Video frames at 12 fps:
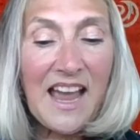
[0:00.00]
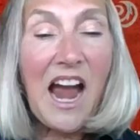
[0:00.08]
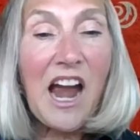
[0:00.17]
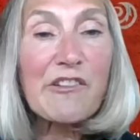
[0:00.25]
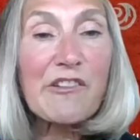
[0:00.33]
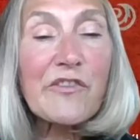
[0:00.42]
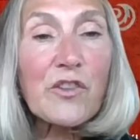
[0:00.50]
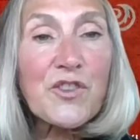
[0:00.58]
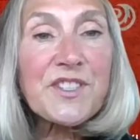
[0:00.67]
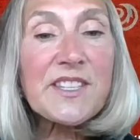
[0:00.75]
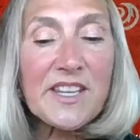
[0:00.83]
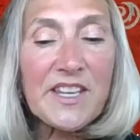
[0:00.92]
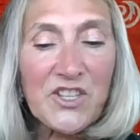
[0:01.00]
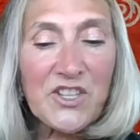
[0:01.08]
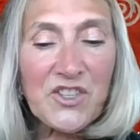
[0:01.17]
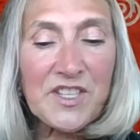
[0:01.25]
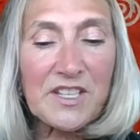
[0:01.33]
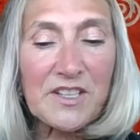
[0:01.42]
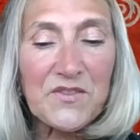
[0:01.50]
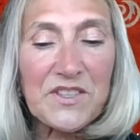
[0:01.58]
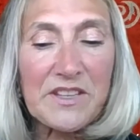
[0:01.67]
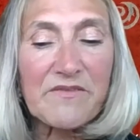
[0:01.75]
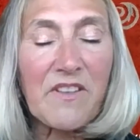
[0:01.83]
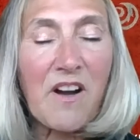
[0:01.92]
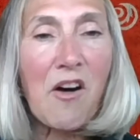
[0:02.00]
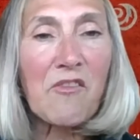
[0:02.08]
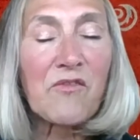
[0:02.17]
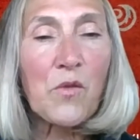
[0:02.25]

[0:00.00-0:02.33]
Our first initiatives involve